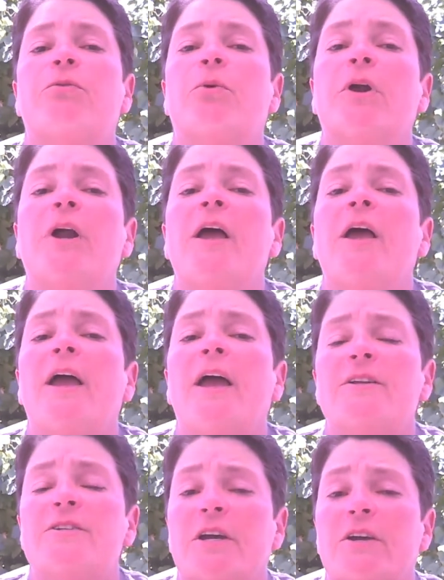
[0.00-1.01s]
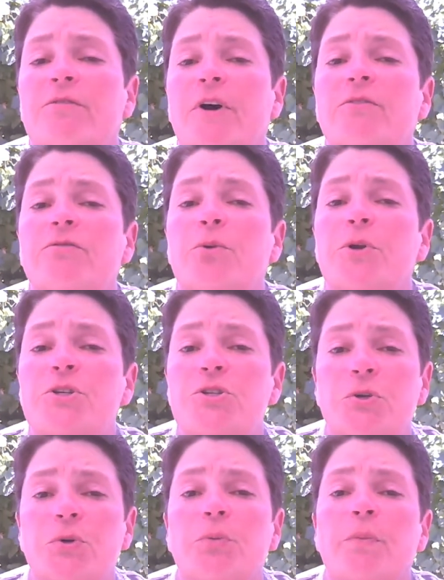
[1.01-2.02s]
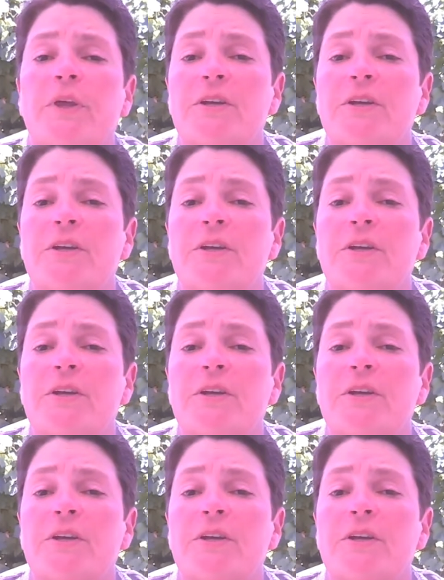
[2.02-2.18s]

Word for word: for EdTech 542,